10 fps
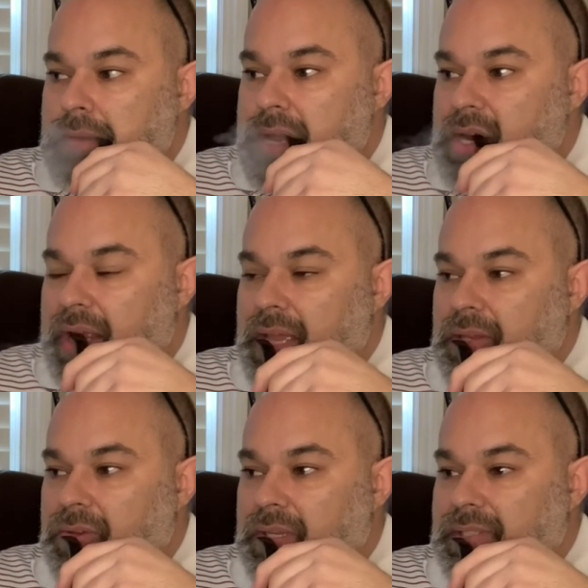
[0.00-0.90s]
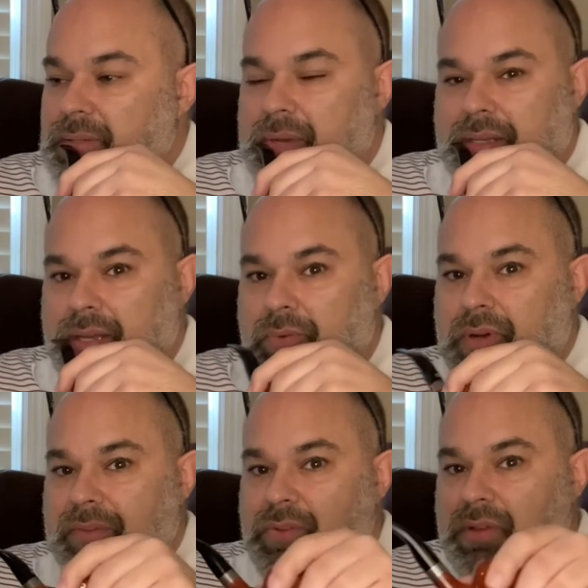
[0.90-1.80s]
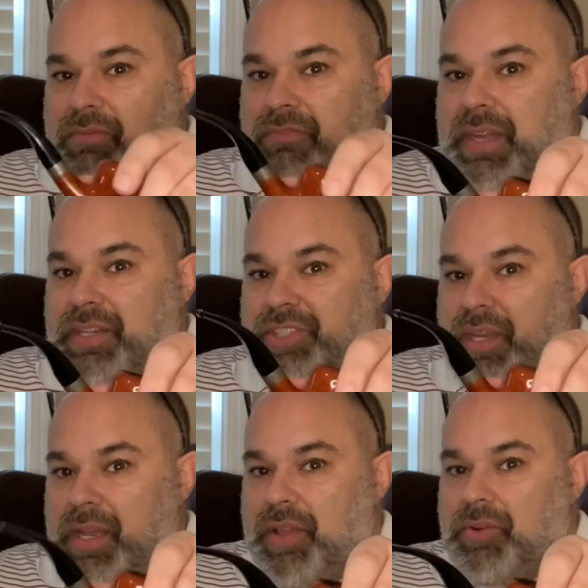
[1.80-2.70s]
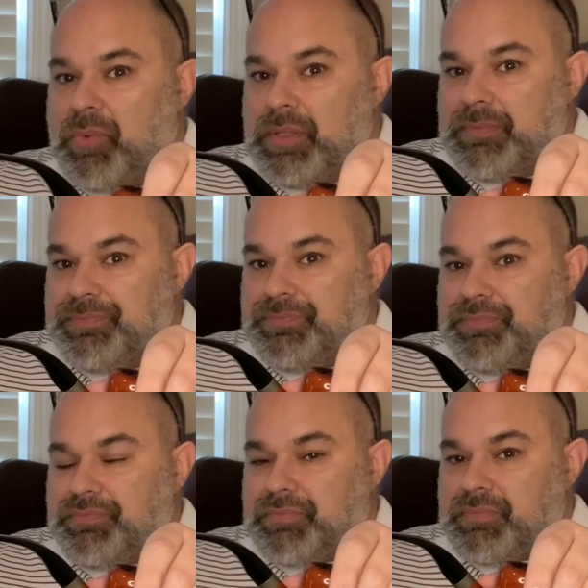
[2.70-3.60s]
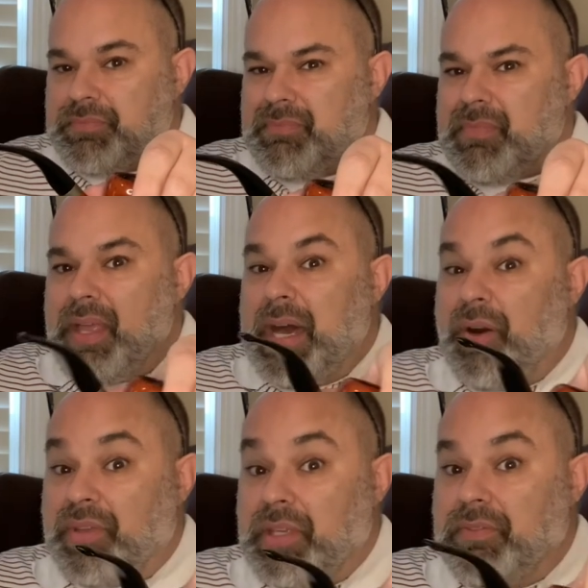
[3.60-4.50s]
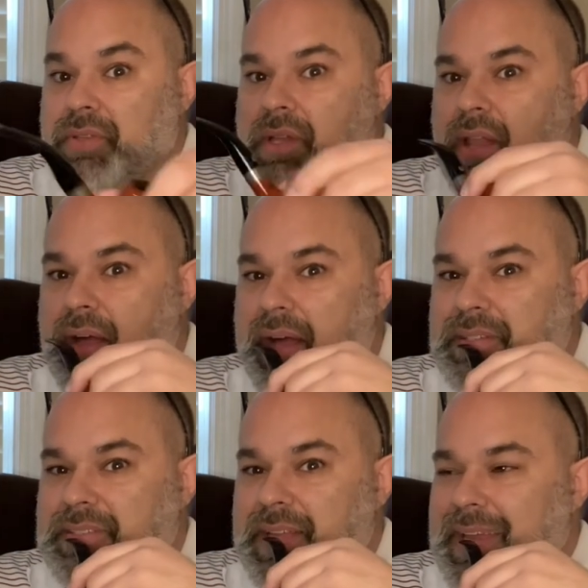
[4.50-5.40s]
Actually, I can't do it. He said, but I tell you what, if you can finish another one, I'll give you the glass.